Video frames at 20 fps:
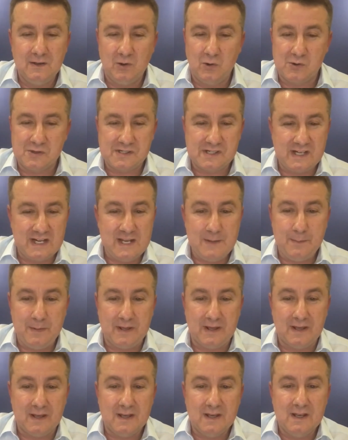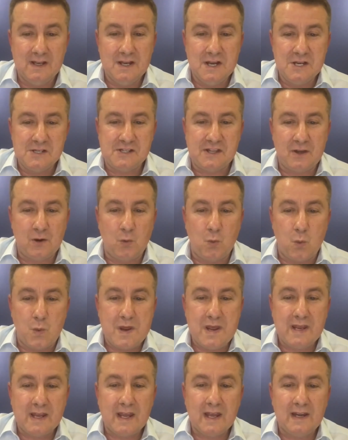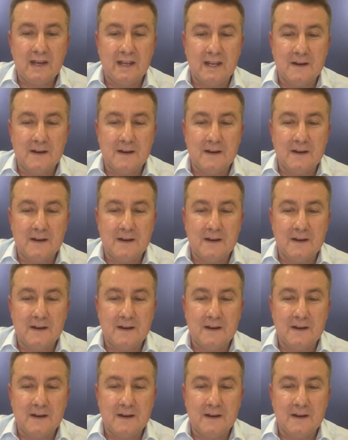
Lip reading: or sleepy so that we can